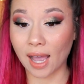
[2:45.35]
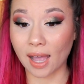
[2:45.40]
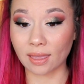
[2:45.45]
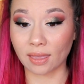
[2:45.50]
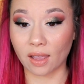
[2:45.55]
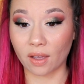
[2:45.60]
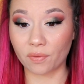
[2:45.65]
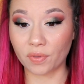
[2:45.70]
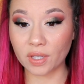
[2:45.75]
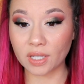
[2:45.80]
I
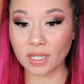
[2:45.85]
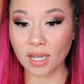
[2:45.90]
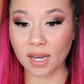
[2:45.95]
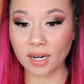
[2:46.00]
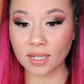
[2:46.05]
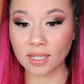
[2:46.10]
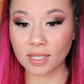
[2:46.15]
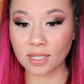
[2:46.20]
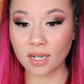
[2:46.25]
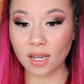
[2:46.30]
love this kind
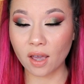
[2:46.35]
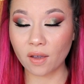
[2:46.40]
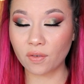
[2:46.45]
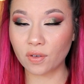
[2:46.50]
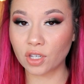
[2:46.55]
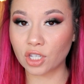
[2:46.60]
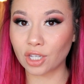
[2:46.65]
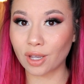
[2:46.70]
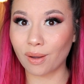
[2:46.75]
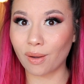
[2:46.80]
of
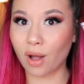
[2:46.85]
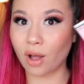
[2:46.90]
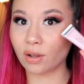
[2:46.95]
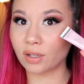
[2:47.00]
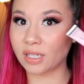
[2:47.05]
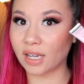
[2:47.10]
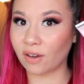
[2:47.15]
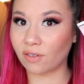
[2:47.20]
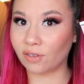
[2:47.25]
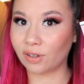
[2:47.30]
stuff, so I'll
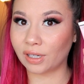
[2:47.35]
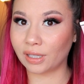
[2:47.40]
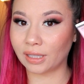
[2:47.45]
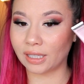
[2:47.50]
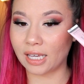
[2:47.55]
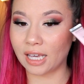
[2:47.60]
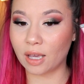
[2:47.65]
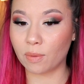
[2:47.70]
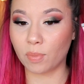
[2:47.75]
definitely